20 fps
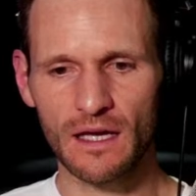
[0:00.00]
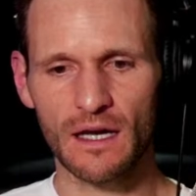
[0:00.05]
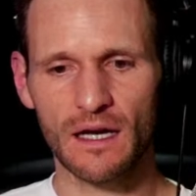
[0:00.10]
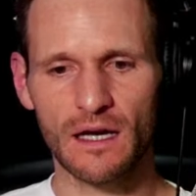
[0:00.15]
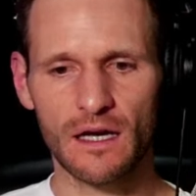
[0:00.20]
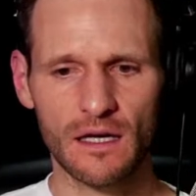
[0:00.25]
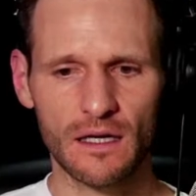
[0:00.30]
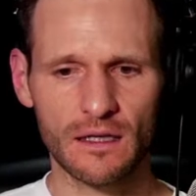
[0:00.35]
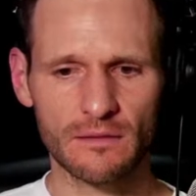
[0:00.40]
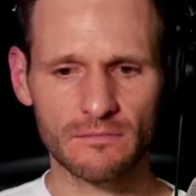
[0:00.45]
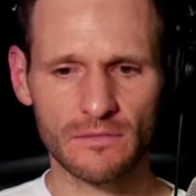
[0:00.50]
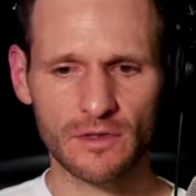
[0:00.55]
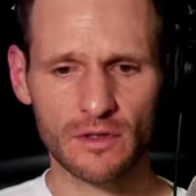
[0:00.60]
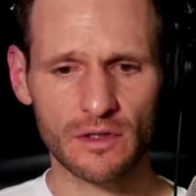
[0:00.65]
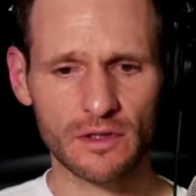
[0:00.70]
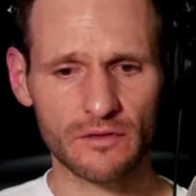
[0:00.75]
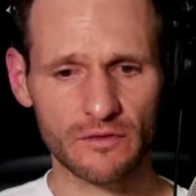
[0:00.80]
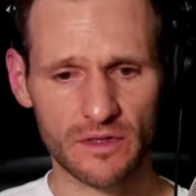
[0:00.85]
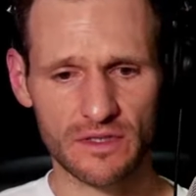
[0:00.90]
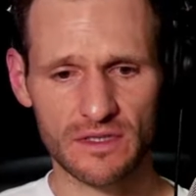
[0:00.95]

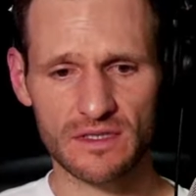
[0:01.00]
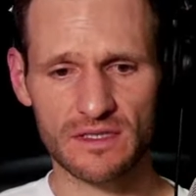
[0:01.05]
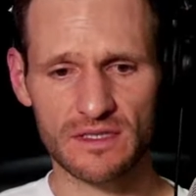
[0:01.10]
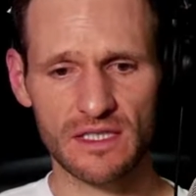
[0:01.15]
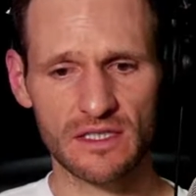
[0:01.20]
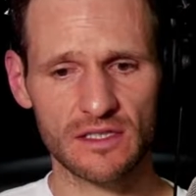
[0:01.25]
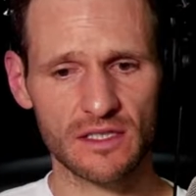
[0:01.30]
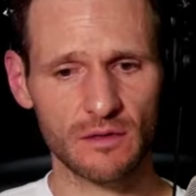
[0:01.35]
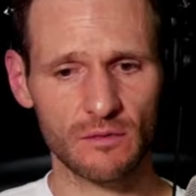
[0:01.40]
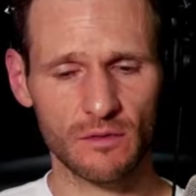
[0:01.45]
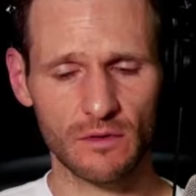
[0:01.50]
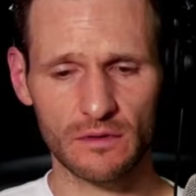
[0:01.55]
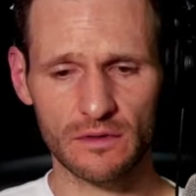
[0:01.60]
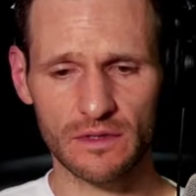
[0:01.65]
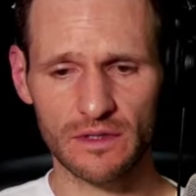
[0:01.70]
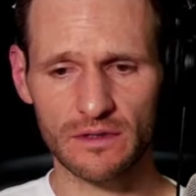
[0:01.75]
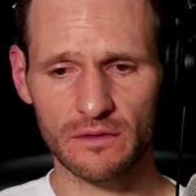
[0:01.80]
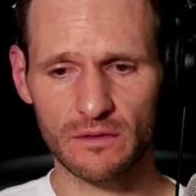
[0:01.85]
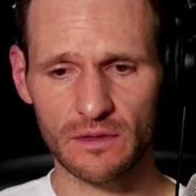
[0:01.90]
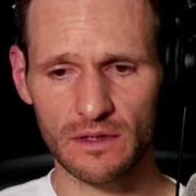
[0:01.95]
Learning versus teaching. We're
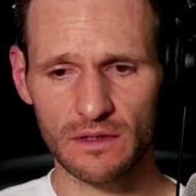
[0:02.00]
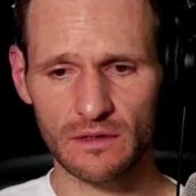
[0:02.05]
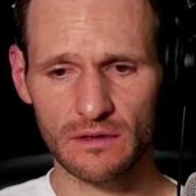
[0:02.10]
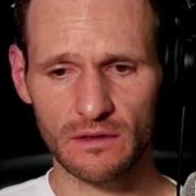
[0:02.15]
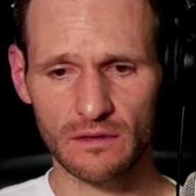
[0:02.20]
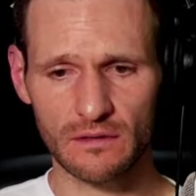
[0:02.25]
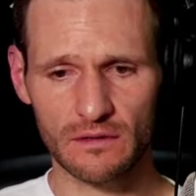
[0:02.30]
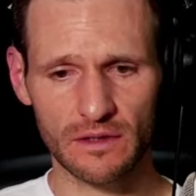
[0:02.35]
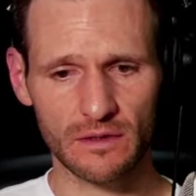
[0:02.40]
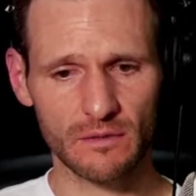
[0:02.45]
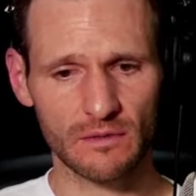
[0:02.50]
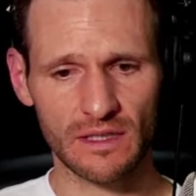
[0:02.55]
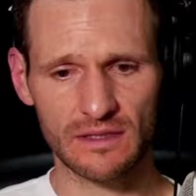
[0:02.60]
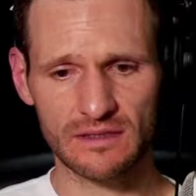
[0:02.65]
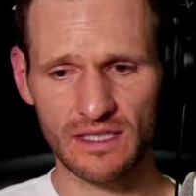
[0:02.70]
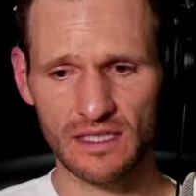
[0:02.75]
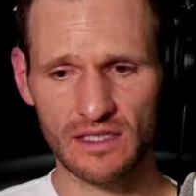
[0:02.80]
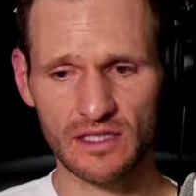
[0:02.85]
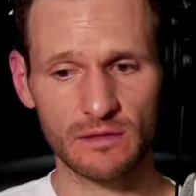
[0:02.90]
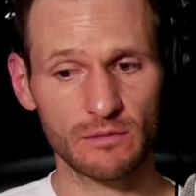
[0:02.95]
only doing learning. We're
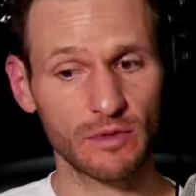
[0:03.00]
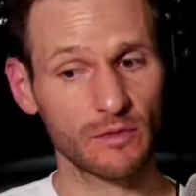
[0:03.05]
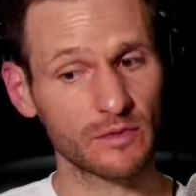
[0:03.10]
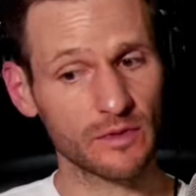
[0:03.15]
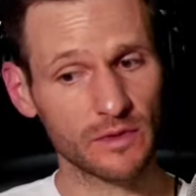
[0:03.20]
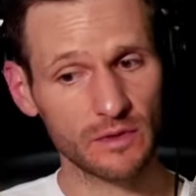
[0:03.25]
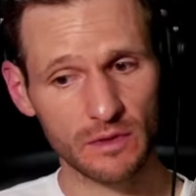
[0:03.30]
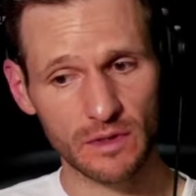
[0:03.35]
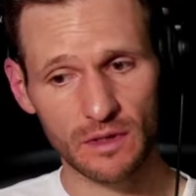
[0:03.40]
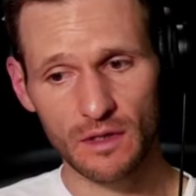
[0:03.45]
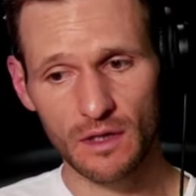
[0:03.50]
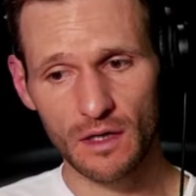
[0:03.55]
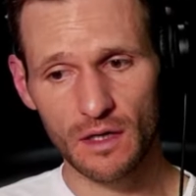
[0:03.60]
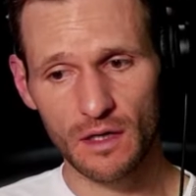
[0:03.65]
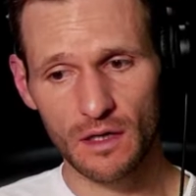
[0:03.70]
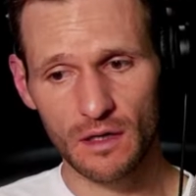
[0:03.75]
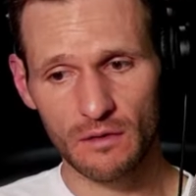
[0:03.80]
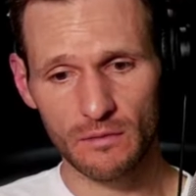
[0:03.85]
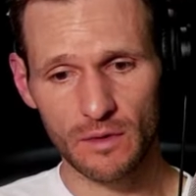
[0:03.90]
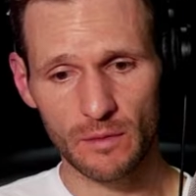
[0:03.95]
not teaching, but we're doing
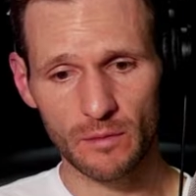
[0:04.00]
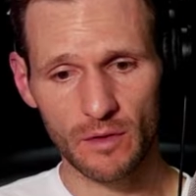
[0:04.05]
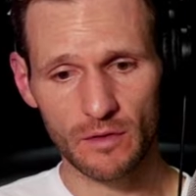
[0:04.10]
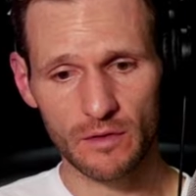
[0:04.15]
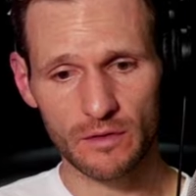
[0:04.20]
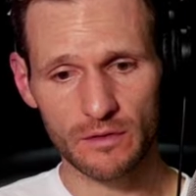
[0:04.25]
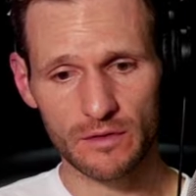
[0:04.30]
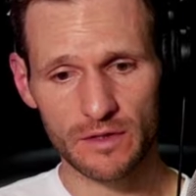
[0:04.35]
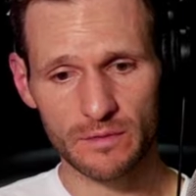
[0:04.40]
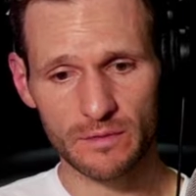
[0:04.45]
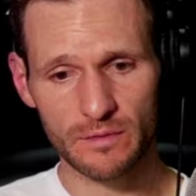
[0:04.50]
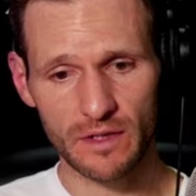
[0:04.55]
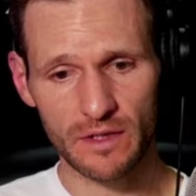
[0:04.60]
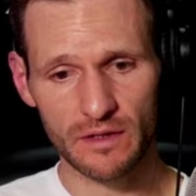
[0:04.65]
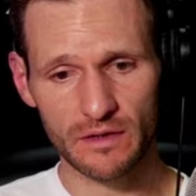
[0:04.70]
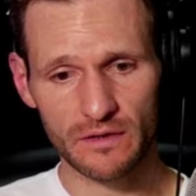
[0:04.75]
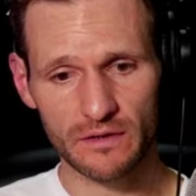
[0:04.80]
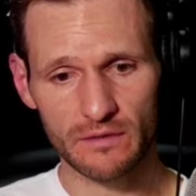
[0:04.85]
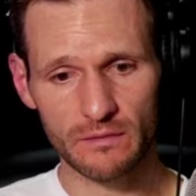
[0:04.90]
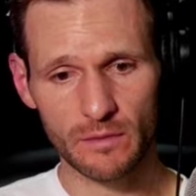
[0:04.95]
remote
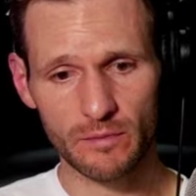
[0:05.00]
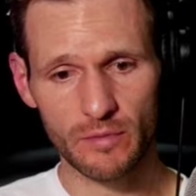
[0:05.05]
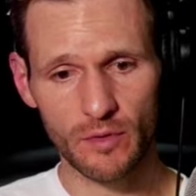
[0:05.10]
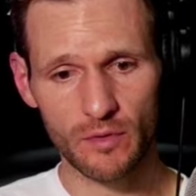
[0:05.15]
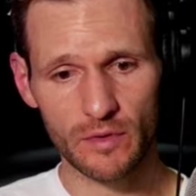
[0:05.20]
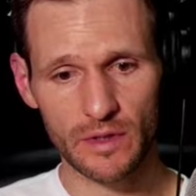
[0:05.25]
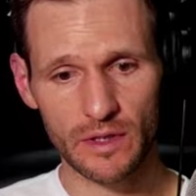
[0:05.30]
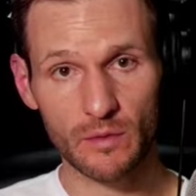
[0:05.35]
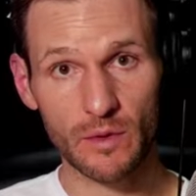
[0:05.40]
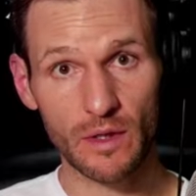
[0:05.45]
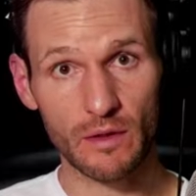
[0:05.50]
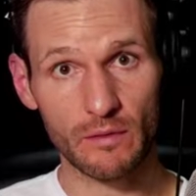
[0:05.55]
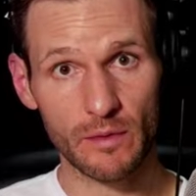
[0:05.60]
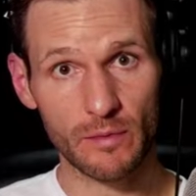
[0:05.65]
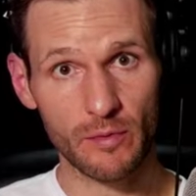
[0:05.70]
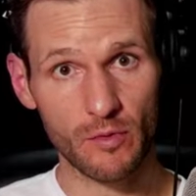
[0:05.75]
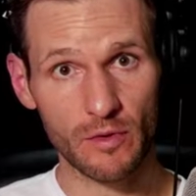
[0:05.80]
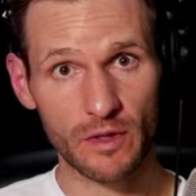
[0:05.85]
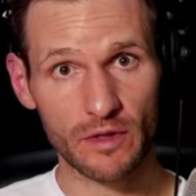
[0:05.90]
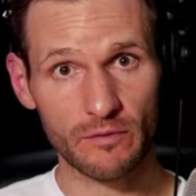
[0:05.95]
correspondence reporting. We are
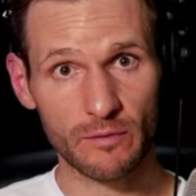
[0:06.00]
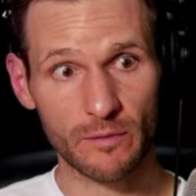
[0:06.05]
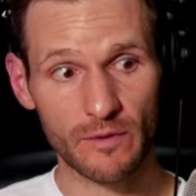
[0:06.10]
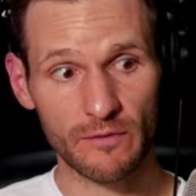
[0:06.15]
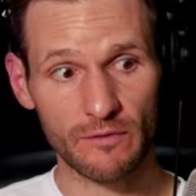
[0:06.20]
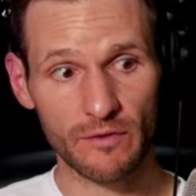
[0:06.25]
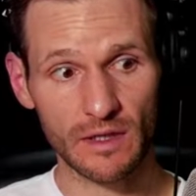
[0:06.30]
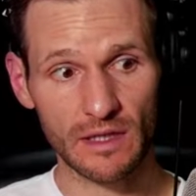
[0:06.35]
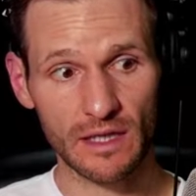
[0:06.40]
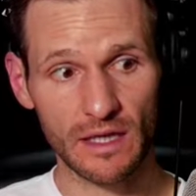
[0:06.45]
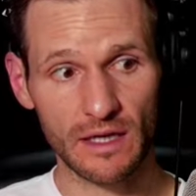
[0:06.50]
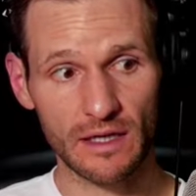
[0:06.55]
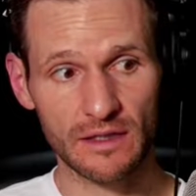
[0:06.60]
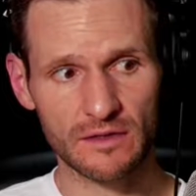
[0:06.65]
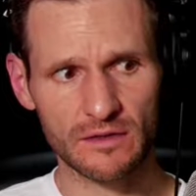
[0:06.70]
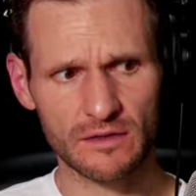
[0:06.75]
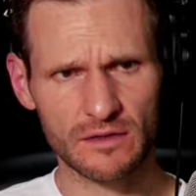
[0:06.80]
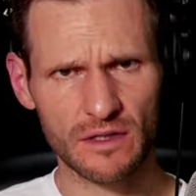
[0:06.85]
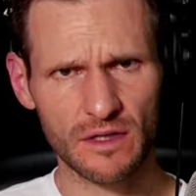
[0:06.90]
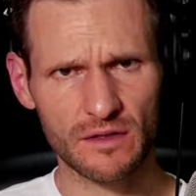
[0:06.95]
reporting from the front
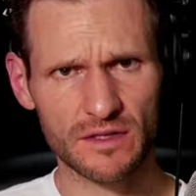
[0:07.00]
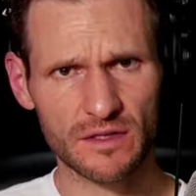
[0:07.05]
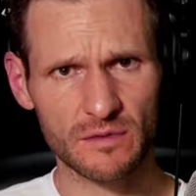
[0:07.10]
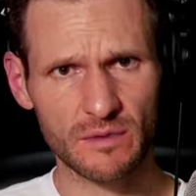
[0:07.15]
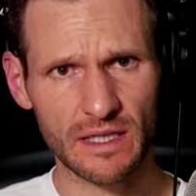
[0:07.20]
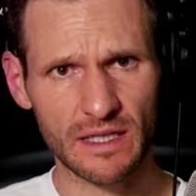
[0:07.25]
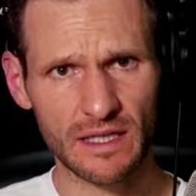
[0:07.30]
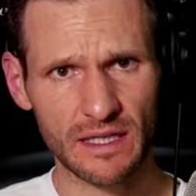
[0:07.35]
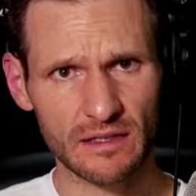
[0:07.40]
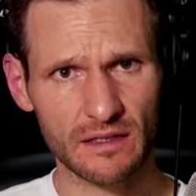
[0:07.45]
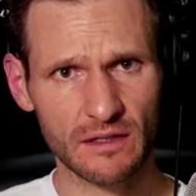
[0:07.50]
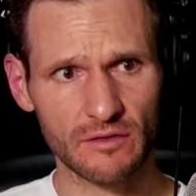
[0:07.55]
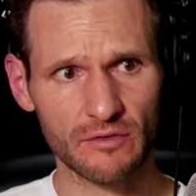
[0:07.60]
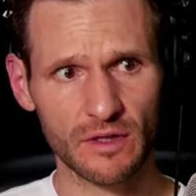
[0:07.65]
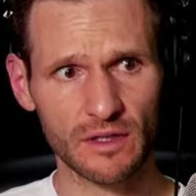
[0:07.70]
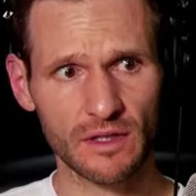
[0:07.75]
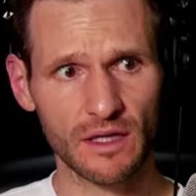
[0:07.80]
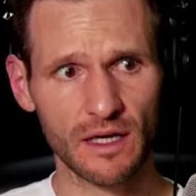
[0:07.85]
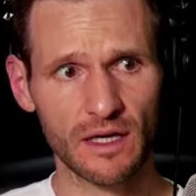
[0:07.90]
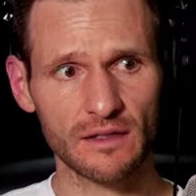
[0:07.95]
lines, or as close as we can get to the
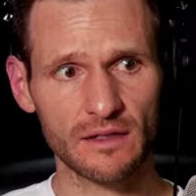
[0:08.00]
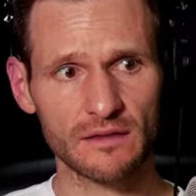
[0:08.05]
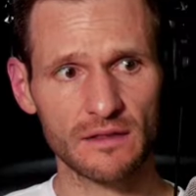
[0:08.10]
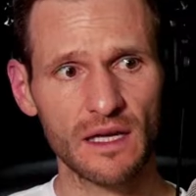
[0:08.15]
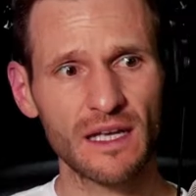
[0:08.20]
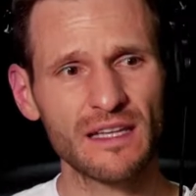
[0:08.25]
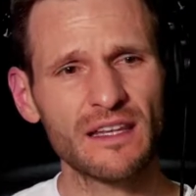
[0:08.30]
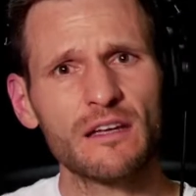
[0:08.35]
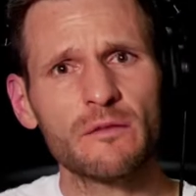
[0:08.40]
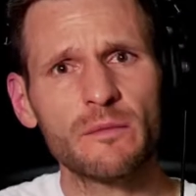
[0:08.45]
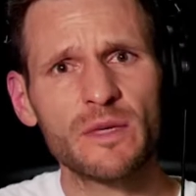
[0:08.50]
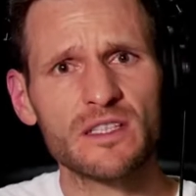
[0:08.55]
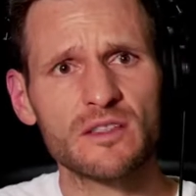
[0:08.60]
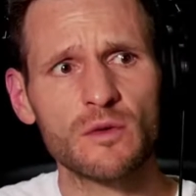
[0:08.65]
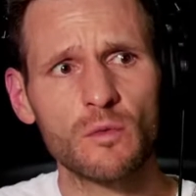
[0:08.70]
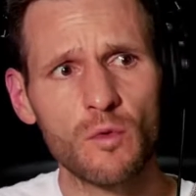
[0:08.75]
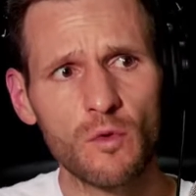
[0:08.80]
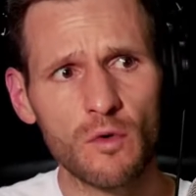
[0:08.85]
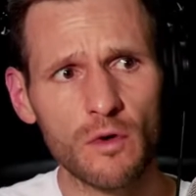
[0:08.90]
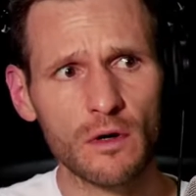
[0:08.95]
front lines. Think of me as
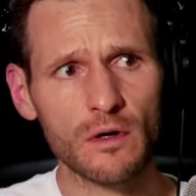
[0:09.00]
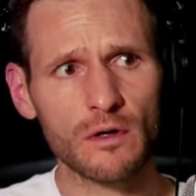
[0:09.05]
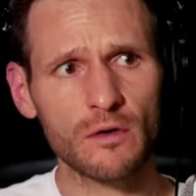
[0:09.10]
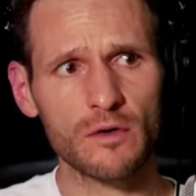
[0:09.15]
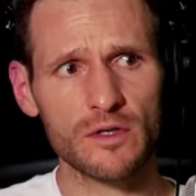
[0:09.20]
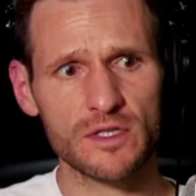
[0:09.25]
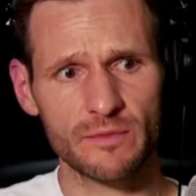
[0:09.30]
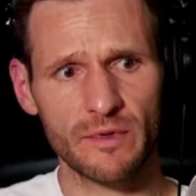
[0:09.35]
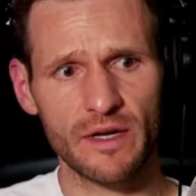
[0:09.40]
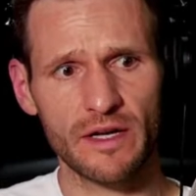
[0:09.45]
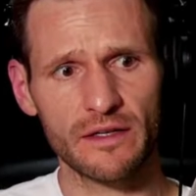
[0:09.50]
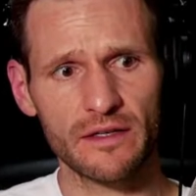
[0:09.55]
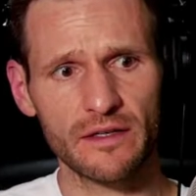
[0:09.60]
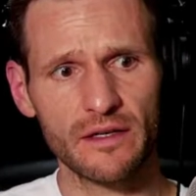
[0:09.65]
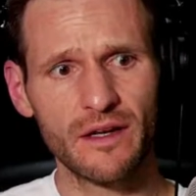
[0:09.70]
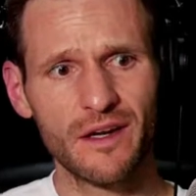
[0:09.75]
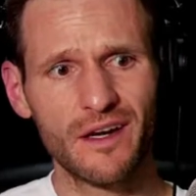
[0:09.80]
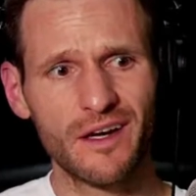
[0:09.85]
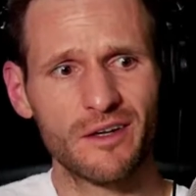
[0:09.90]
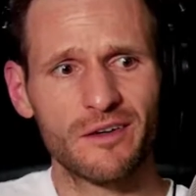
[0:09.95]
a war
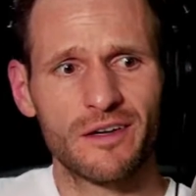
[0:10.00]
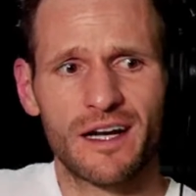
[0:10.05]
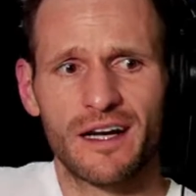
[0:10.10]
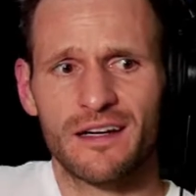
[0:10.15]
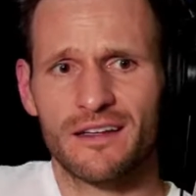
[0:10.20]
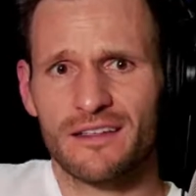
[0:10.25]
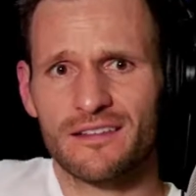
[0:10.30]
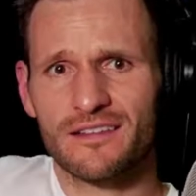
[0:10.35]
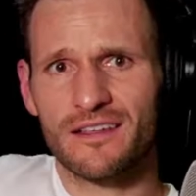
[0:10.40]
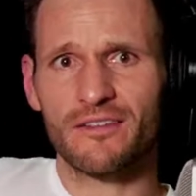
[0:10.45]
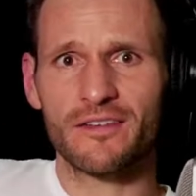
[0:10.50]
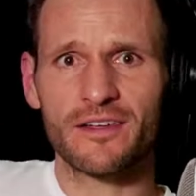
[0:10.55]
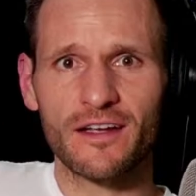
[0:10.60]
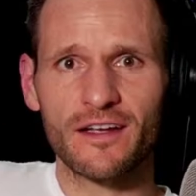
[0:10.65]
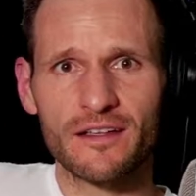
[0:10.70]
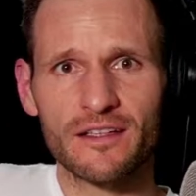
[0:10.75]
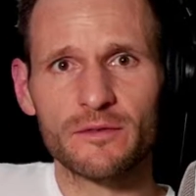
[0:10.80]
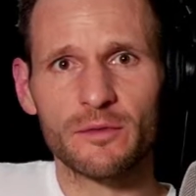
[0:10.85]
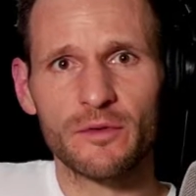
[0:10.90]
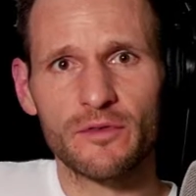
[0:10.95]
correspondent who kind of has never
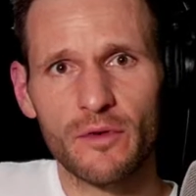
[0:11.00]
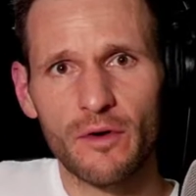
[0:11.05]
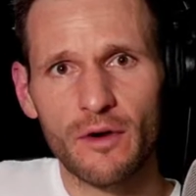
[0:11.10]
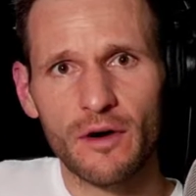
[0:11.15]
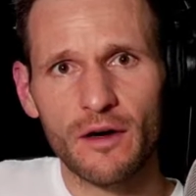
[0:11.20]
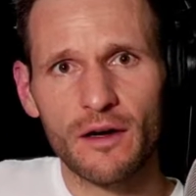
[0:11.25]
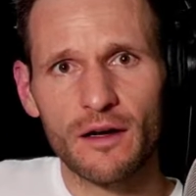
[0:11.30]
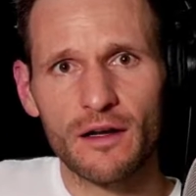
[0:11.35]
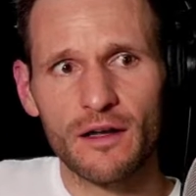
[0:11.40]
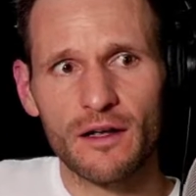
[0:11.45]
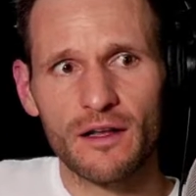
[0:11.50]
done this before.